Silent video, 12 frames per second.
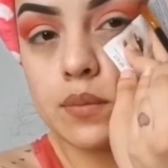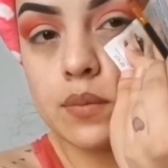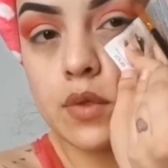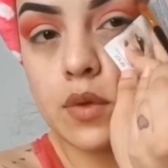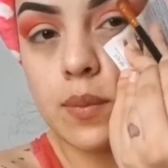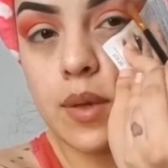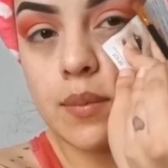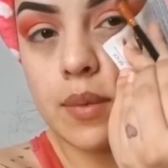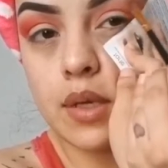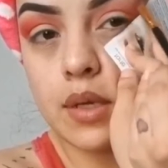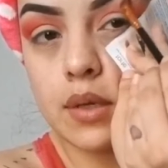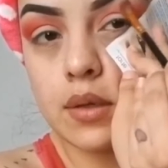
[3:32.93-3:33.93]
don't mind
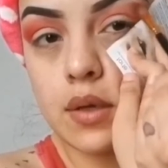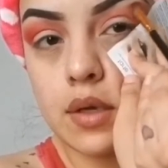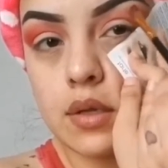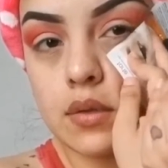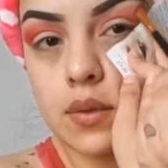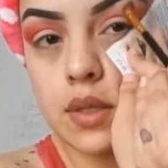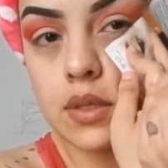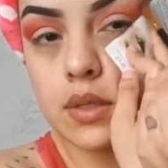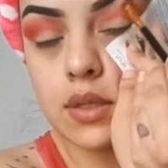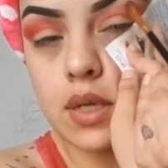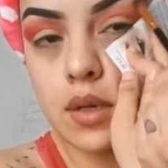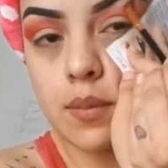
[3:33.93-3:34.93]
my ugly faces that
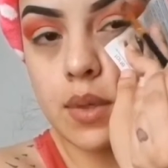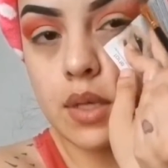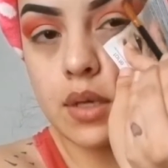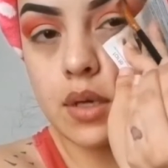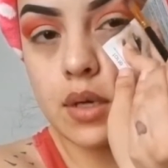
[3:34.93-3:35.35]
I make, guys.